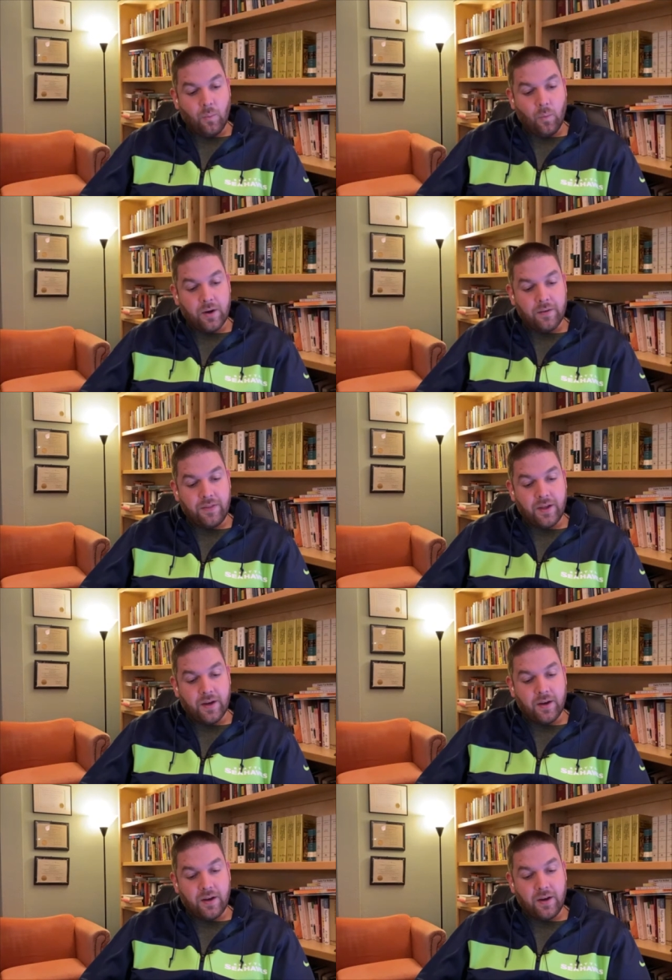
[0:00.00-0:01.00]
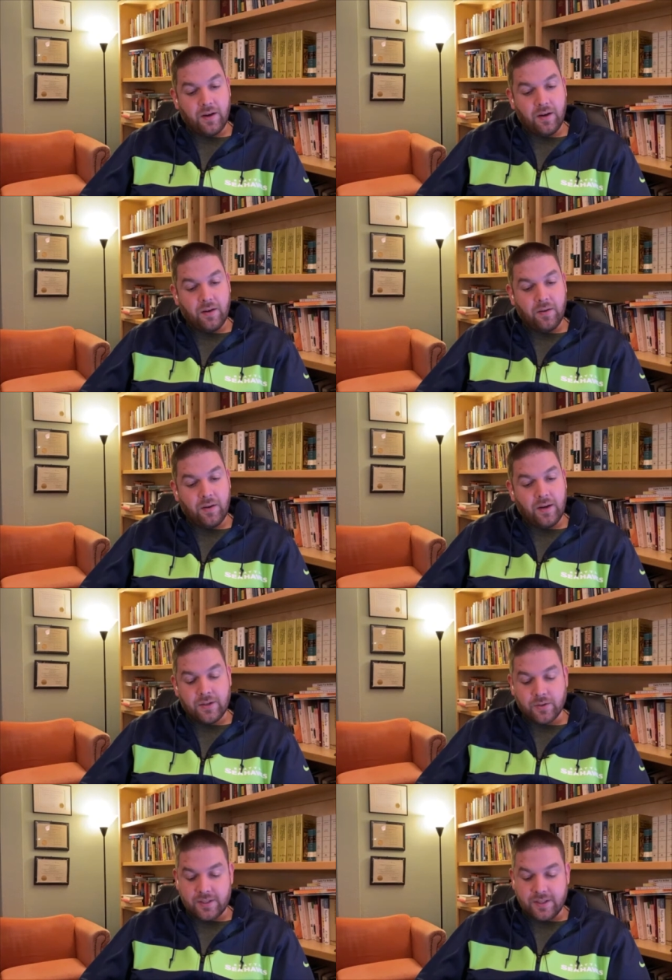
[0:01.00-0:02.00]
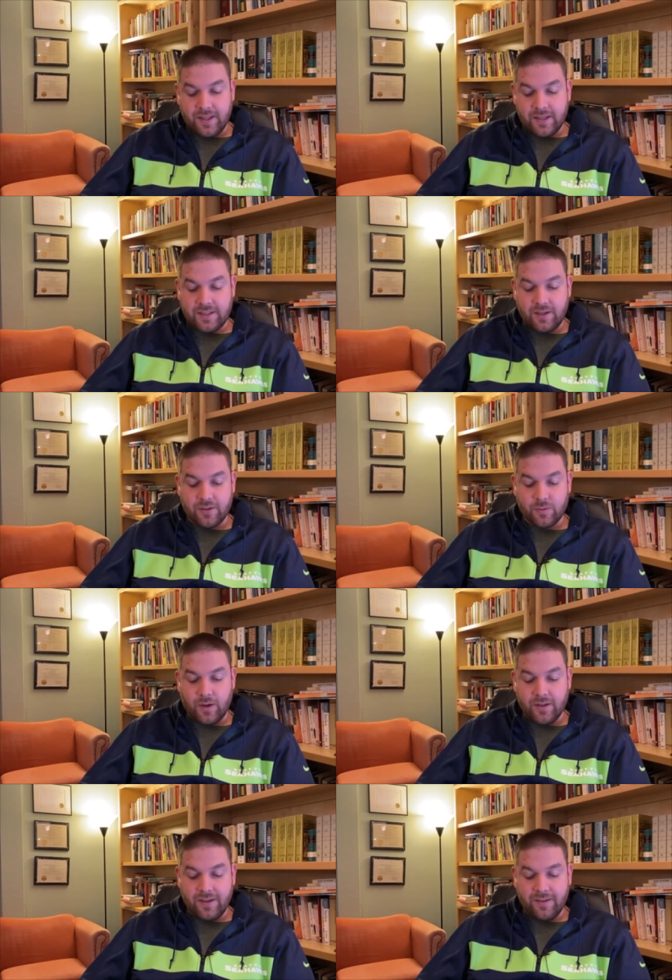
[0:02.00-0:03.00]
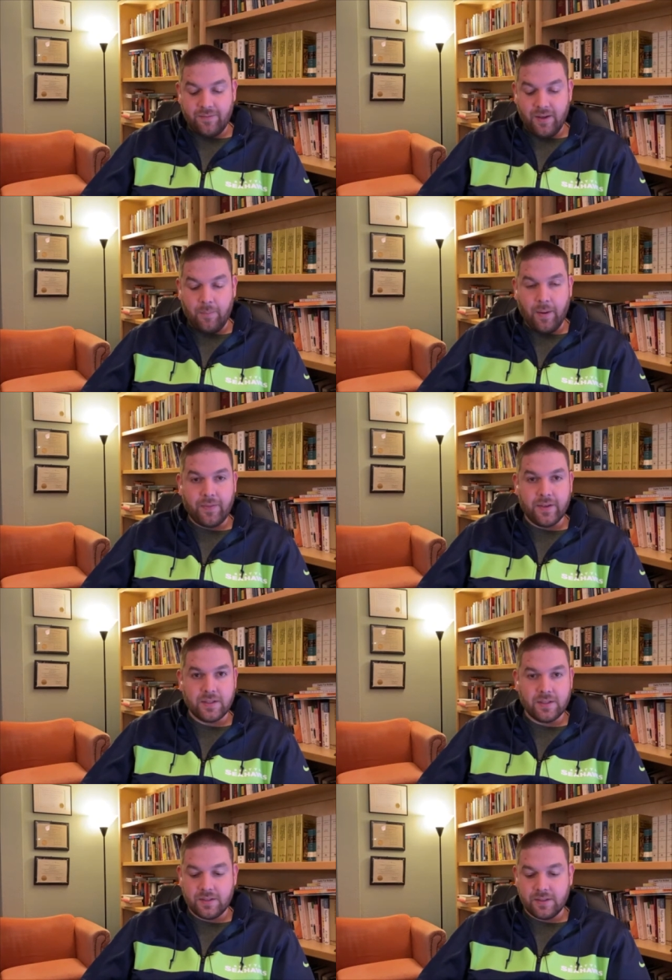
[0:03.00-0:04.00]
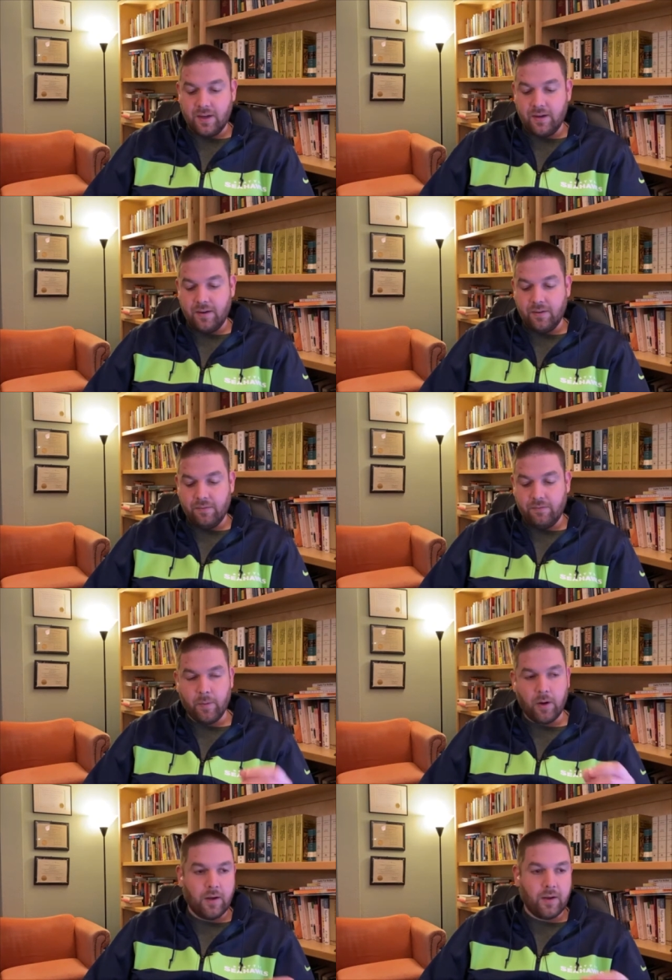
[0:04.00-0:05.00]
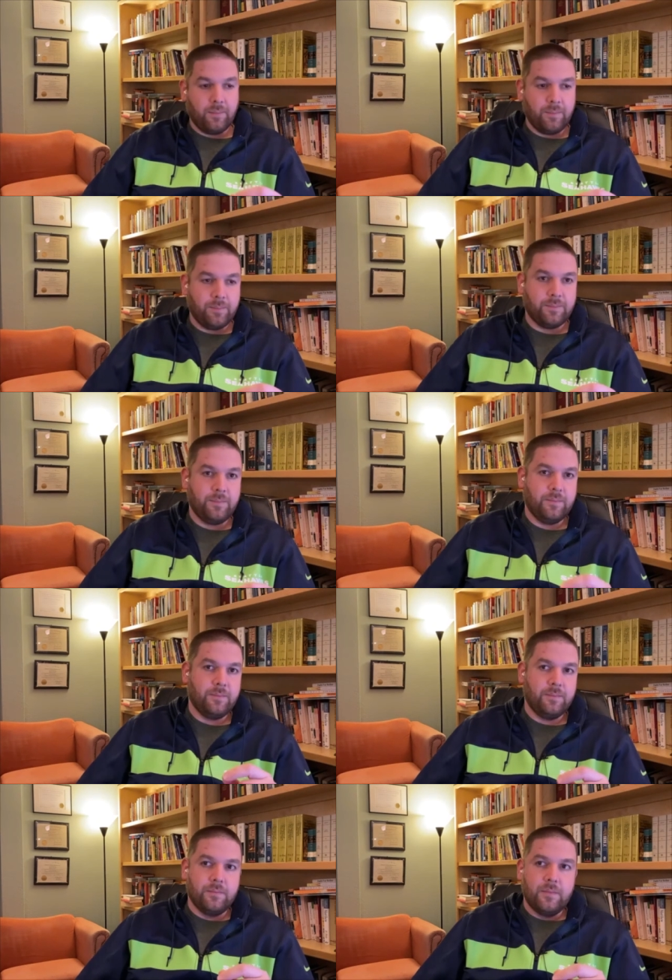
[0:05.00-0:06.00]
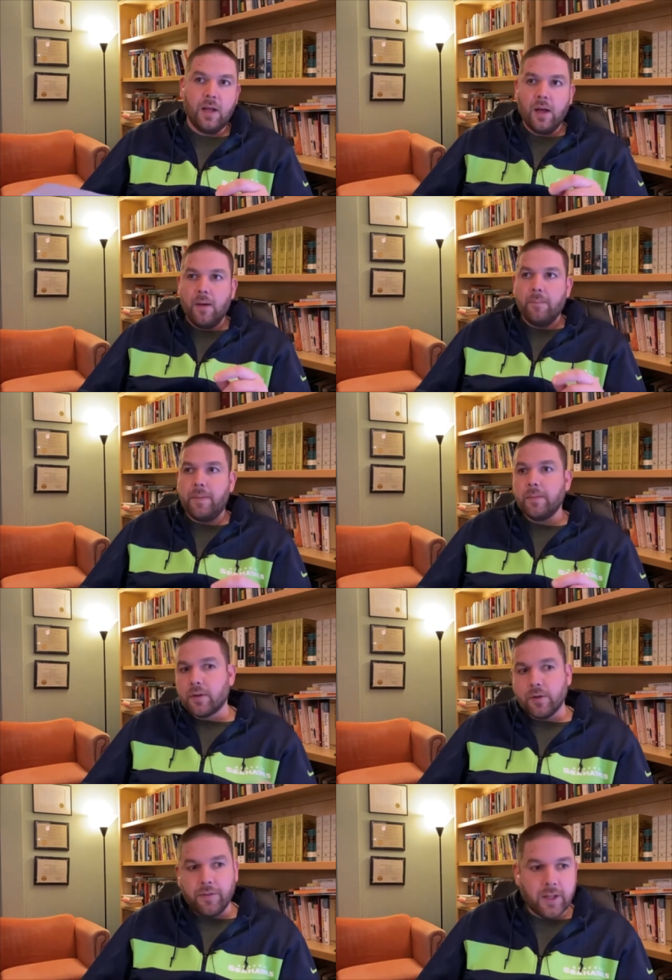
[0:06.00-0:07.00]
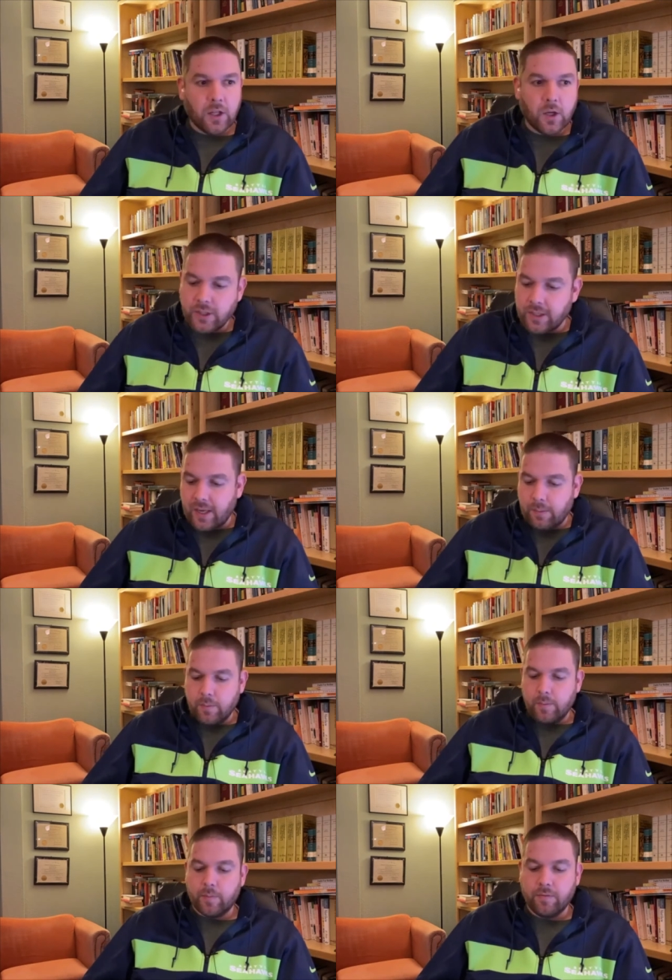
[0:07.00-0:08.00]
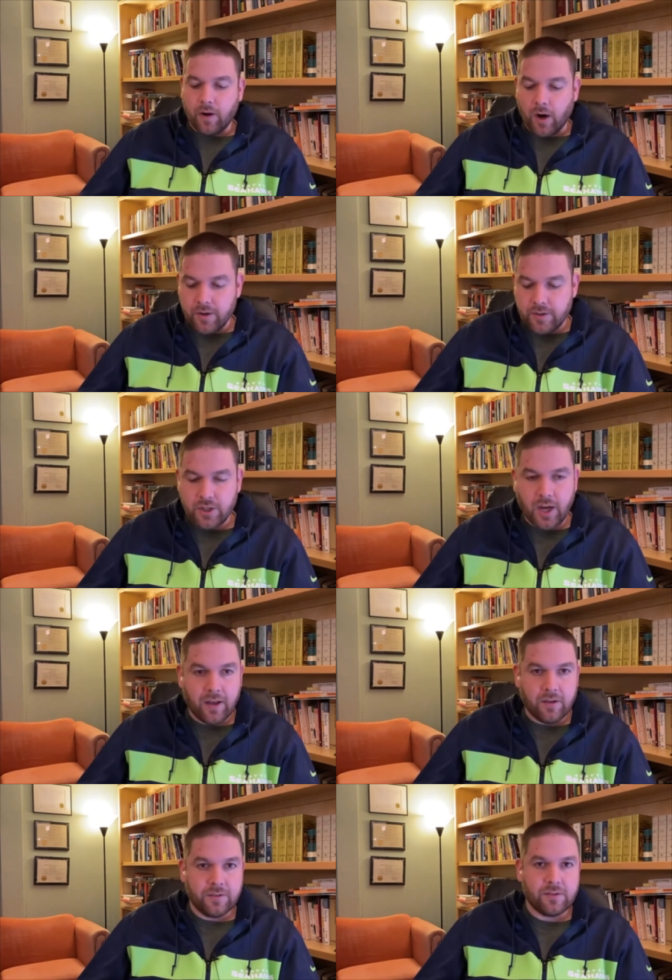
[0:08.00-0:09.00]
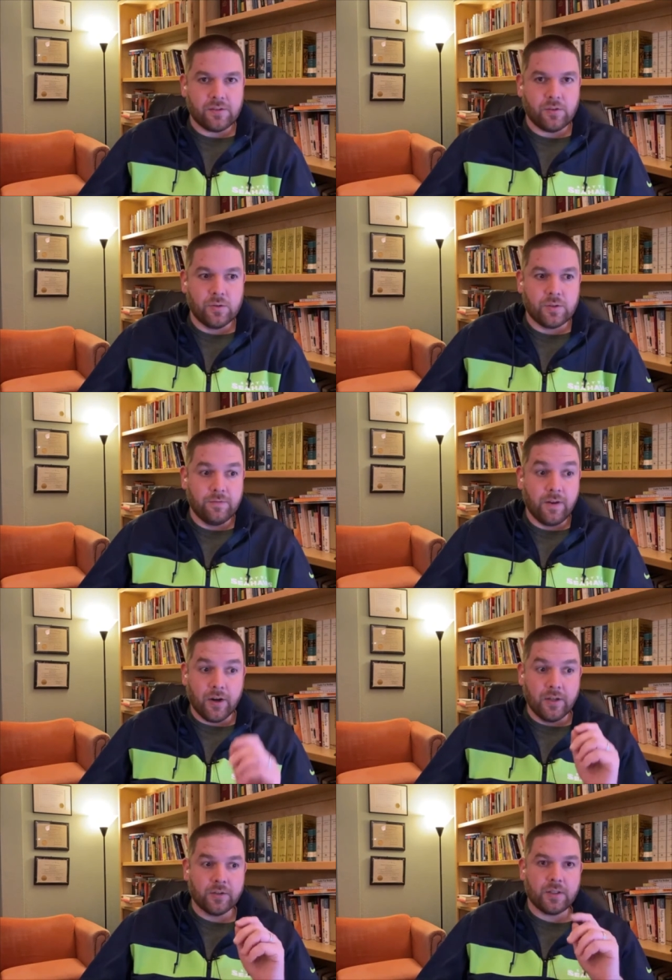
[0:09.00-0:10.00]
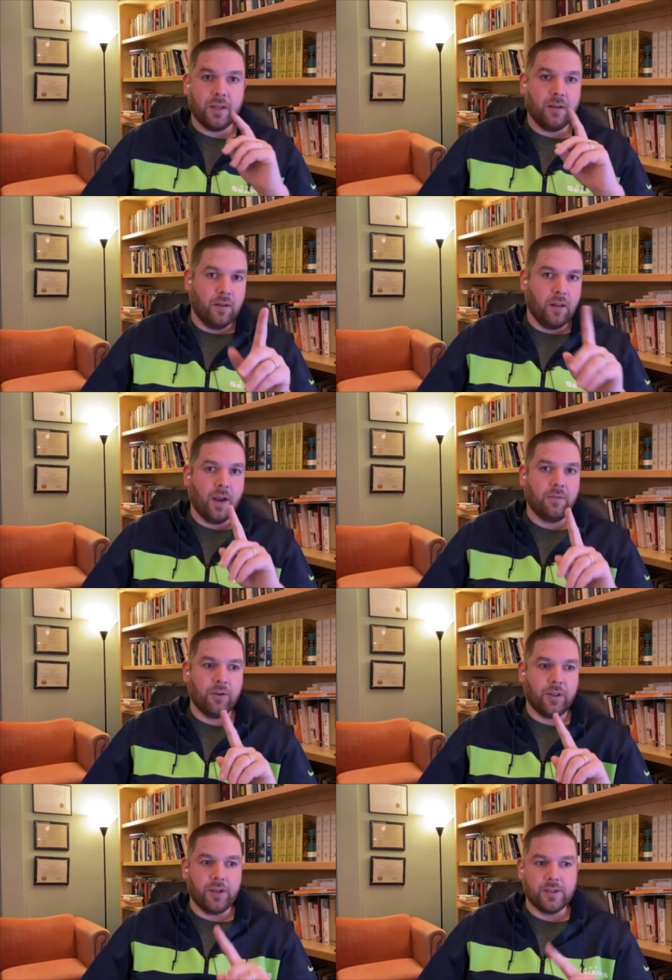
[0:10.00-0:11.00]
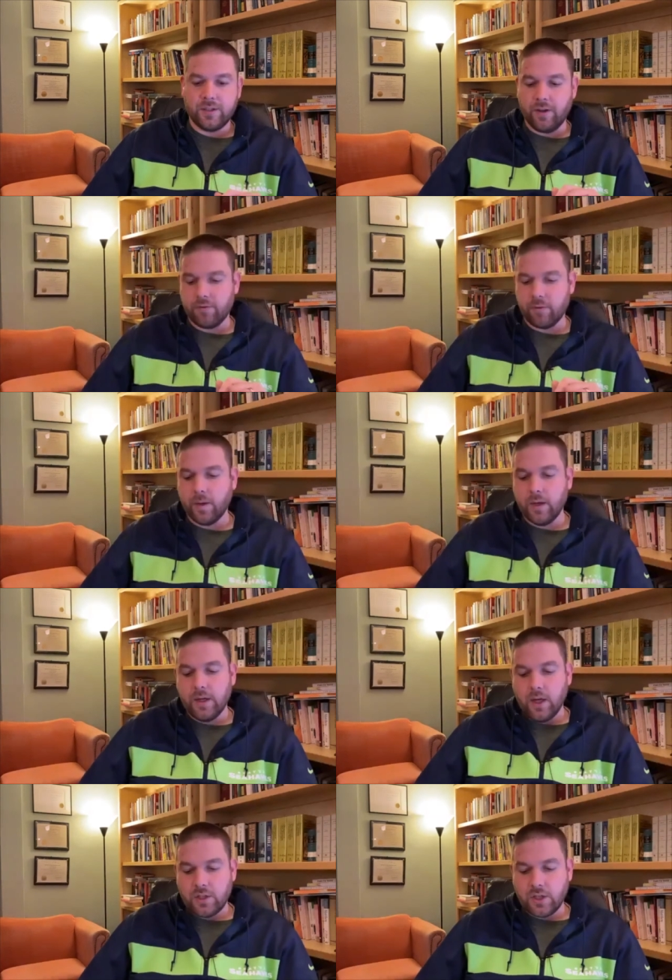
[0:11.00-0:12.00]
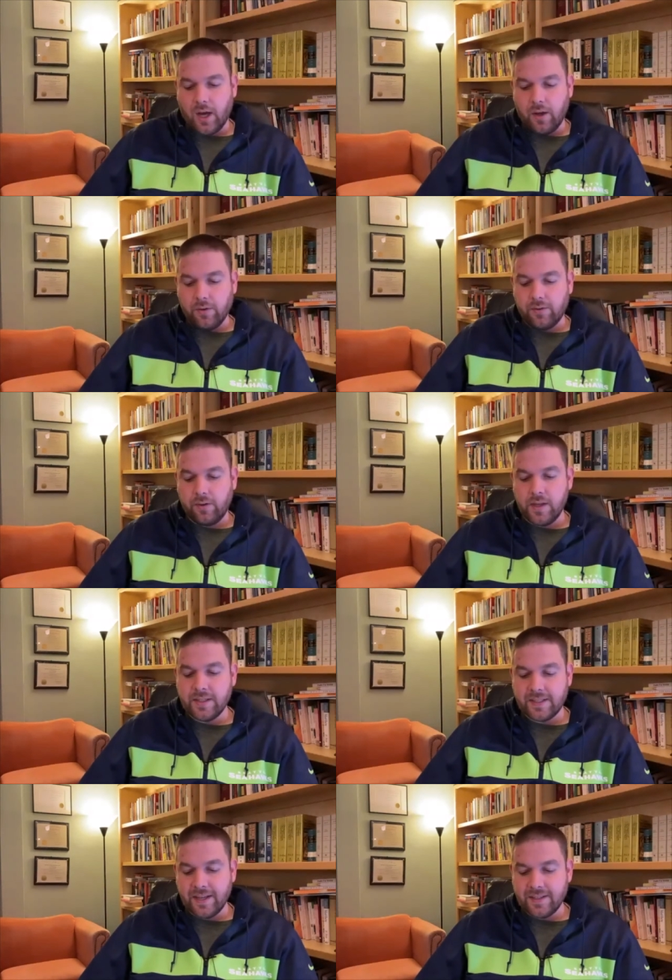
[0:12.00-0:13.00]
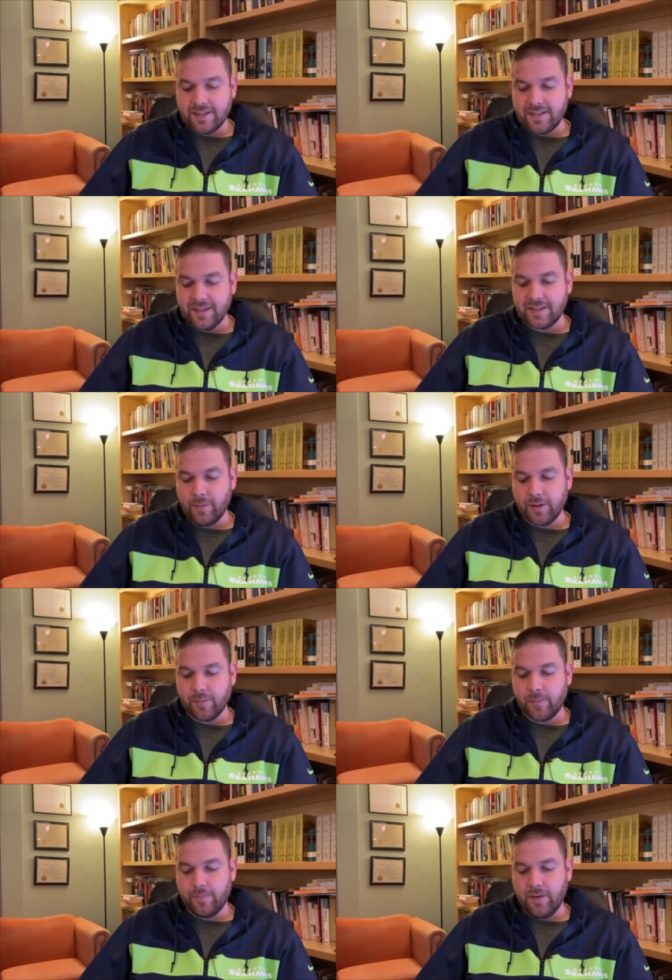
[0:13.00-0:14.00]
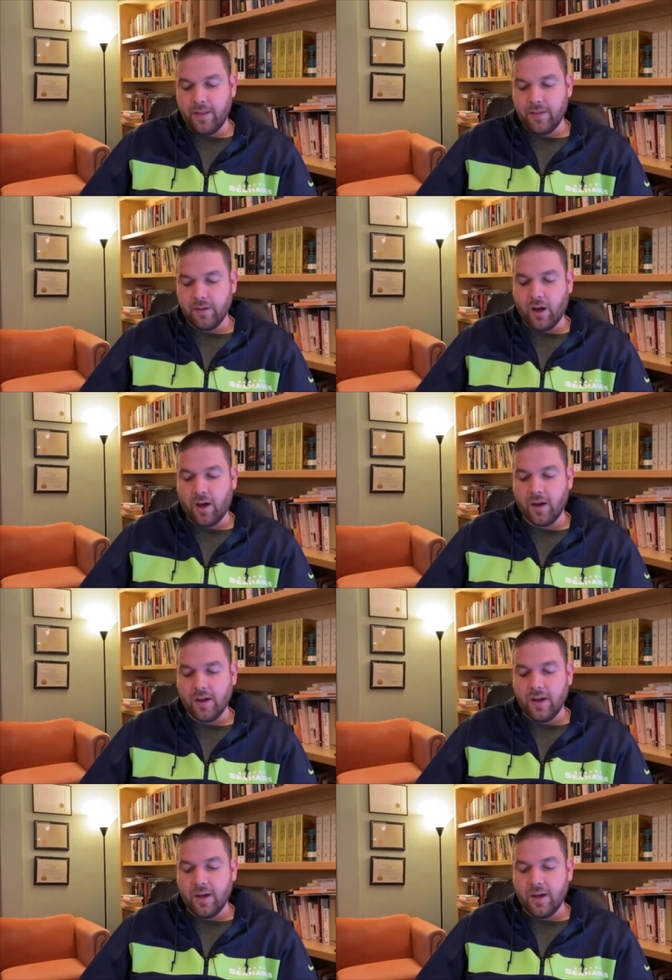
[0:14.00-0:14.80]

one of the interesting things here as well if, about this is from a biblical theologian named Brevard Childs, who's very interesting. A lot of really good stuff from Childs. He says this about the of the law.